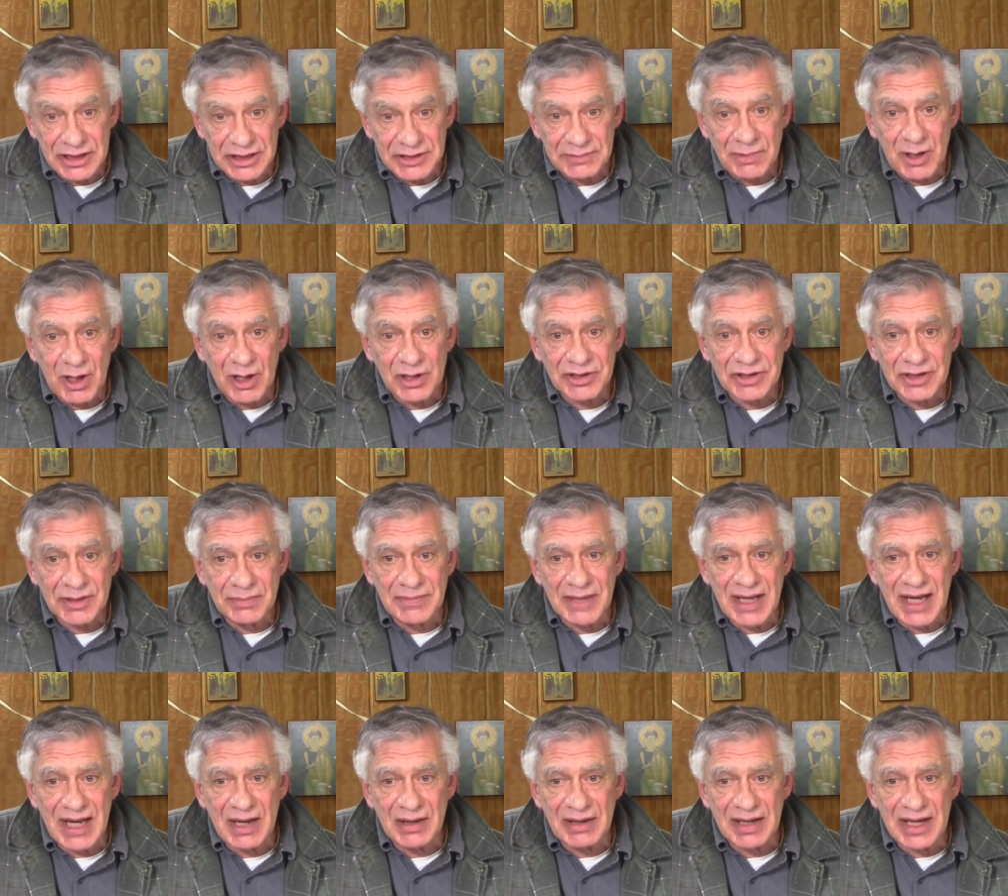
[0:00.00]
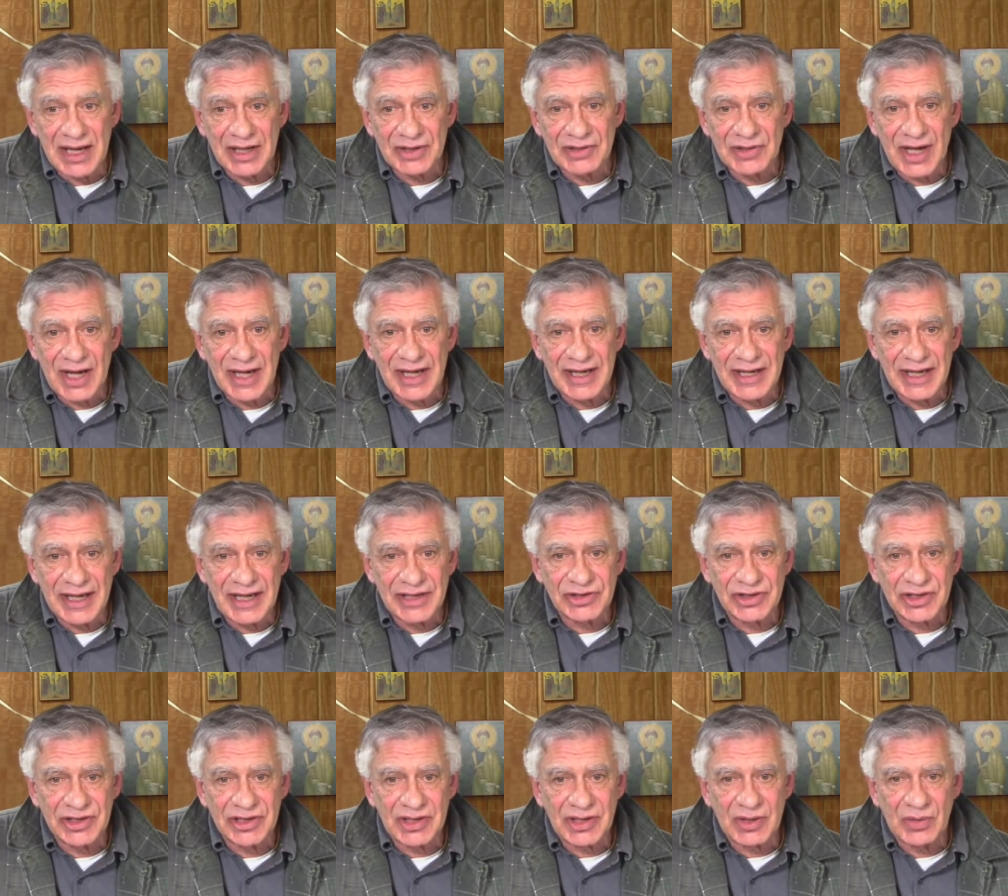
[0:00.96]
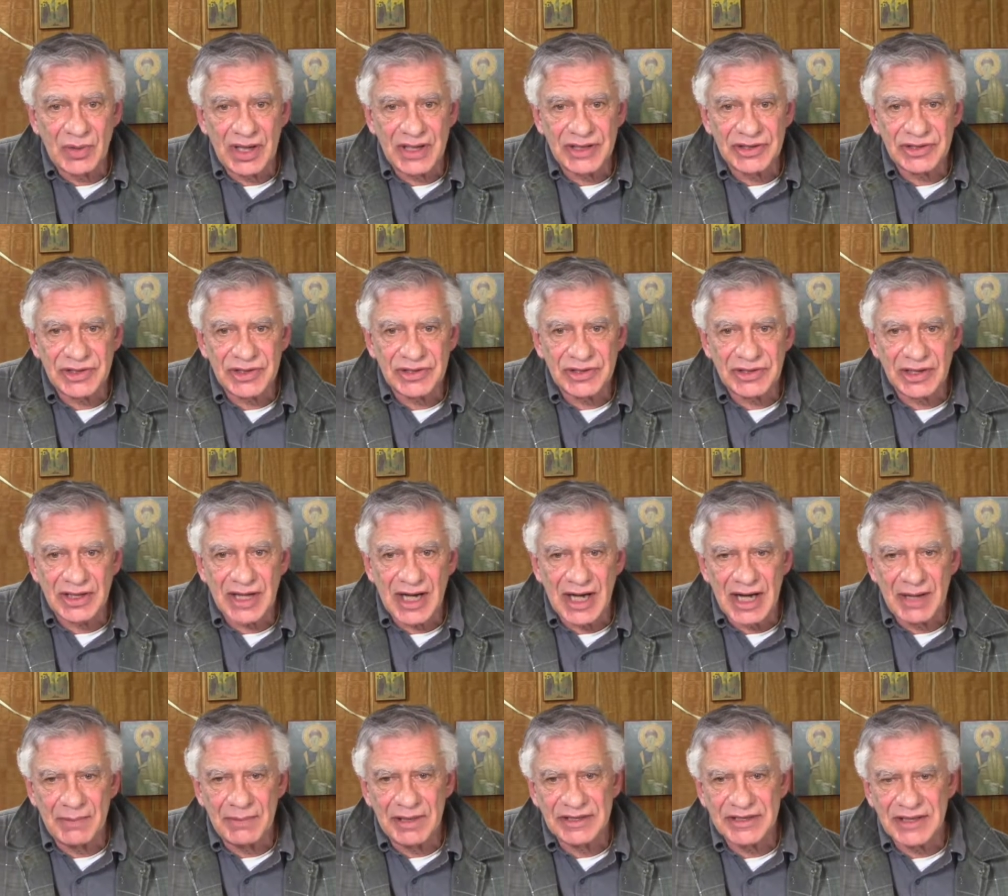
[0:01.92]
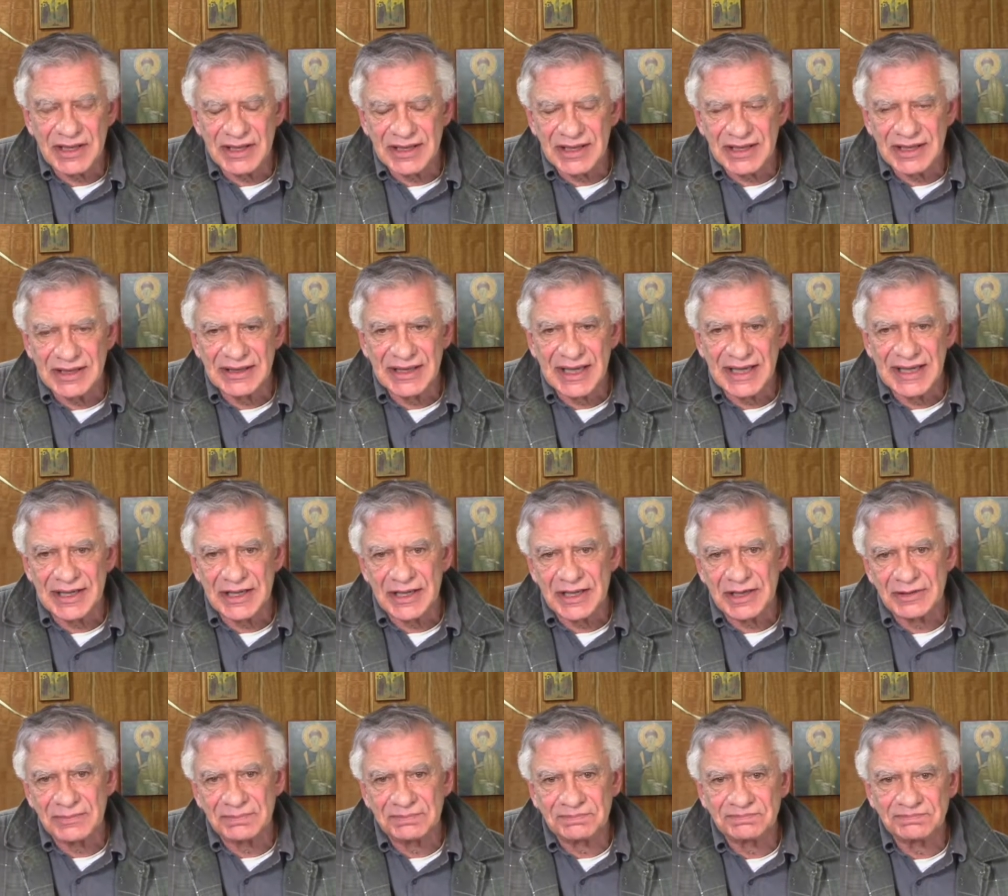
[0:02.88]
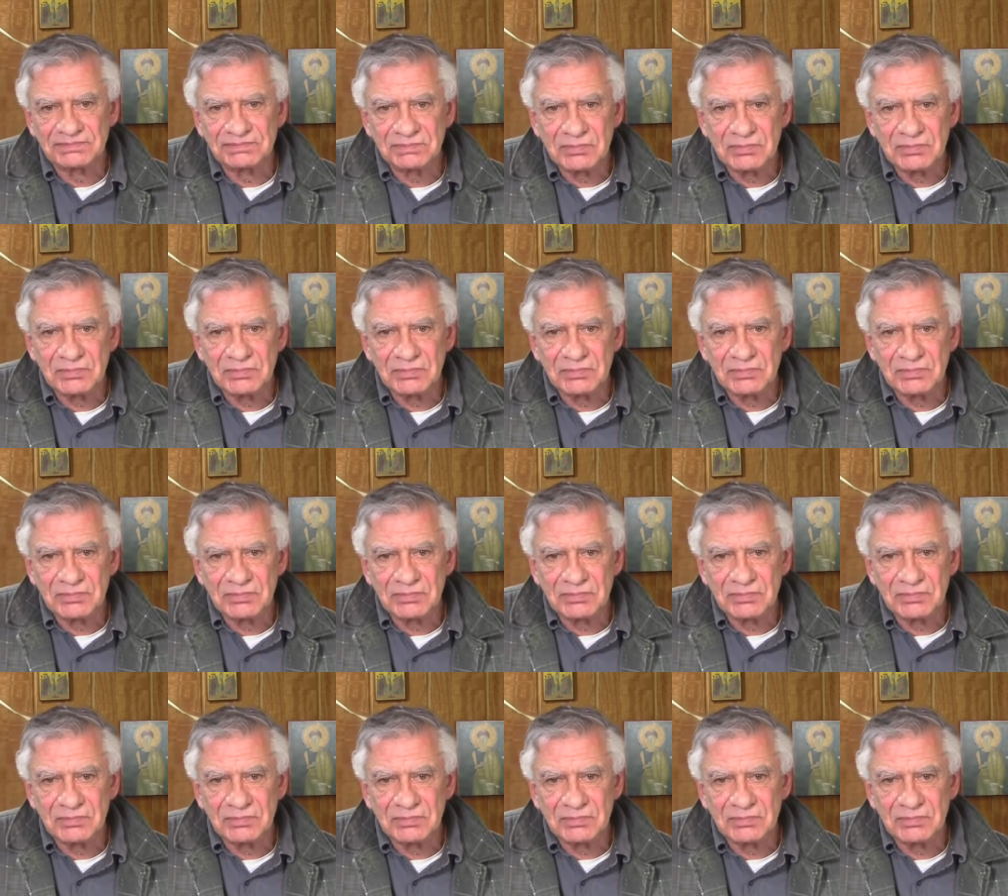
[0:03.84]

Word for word: please post them now and I'll try and answer your questions or comments a little later.